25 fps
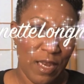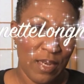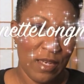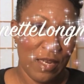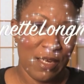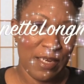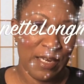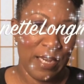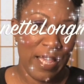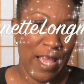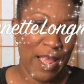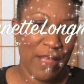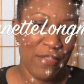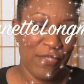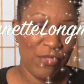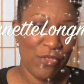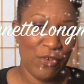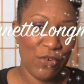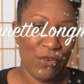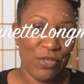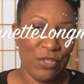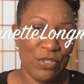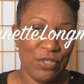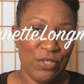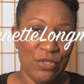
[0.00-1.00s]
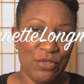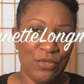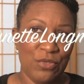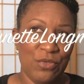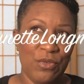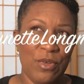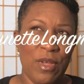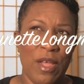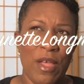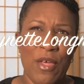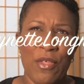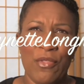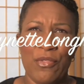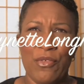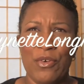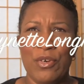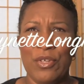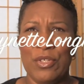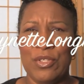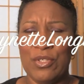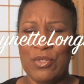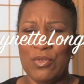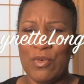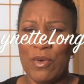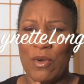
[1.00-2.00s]
Lynette
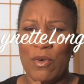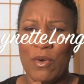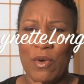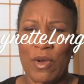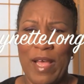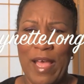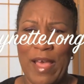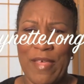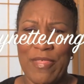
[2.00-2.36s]
32320.